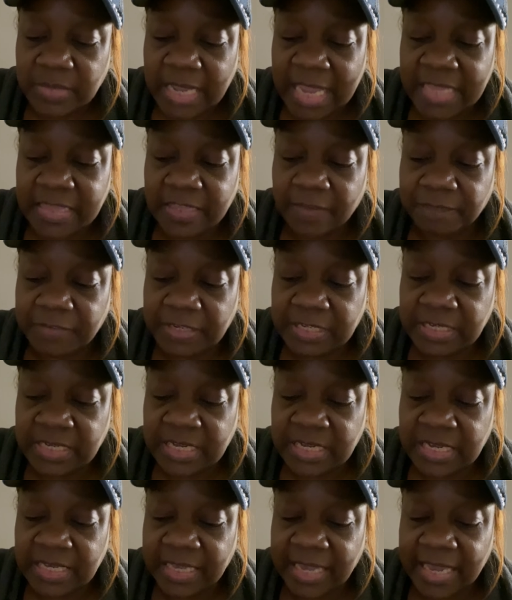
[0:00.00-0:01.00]
and the
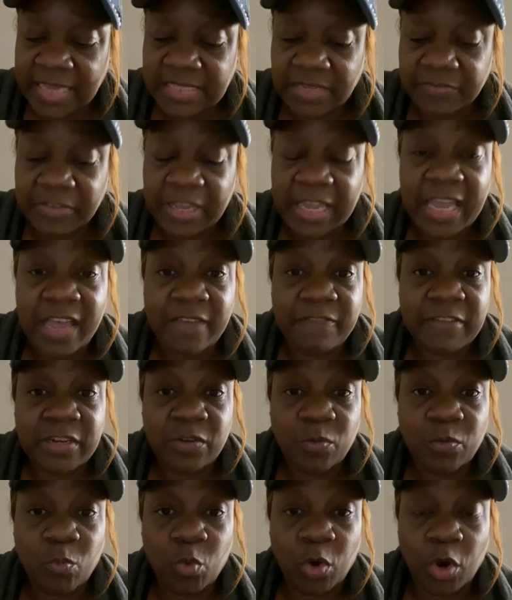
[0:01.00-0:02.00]
floodgates of
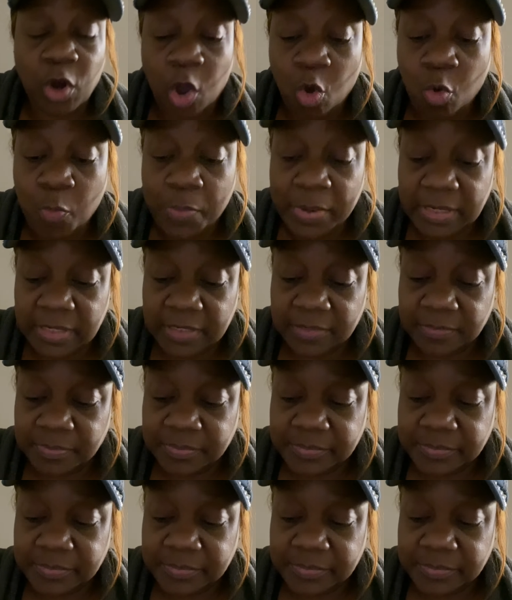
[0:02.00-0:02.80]
heaven were opened,